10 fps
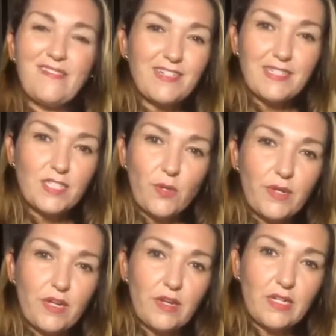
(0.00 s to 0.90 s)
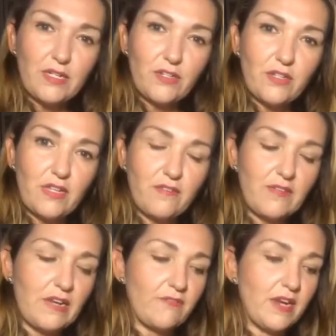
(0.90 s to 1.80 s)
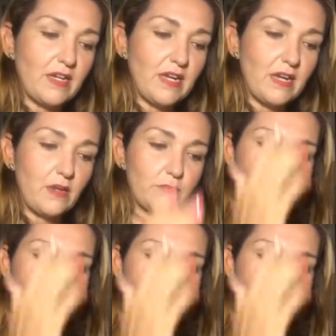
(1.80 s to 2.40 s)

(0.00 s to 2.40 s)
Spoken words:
is going on in your love life right now,